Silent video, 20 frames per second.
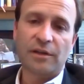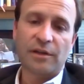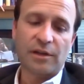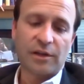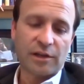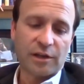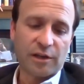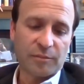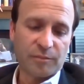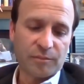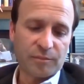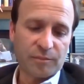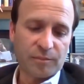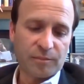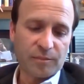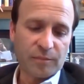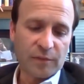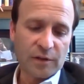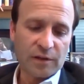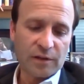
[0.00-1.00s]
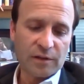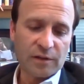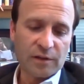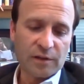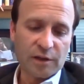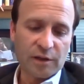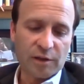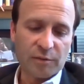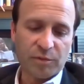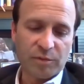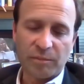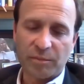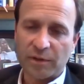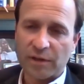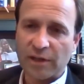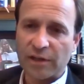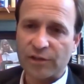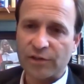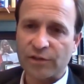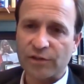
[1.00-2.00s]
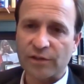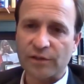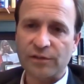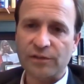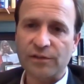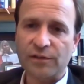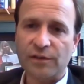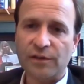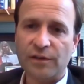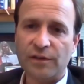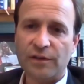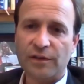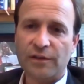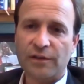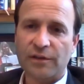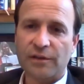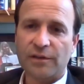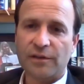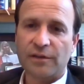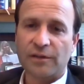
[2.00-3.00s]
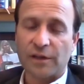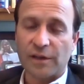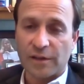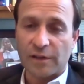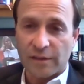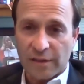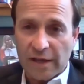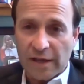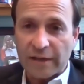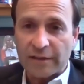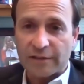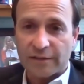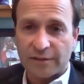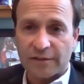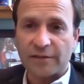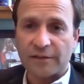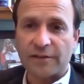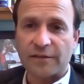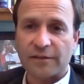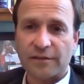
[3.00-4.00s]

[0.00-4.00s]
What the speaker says: publications, like that's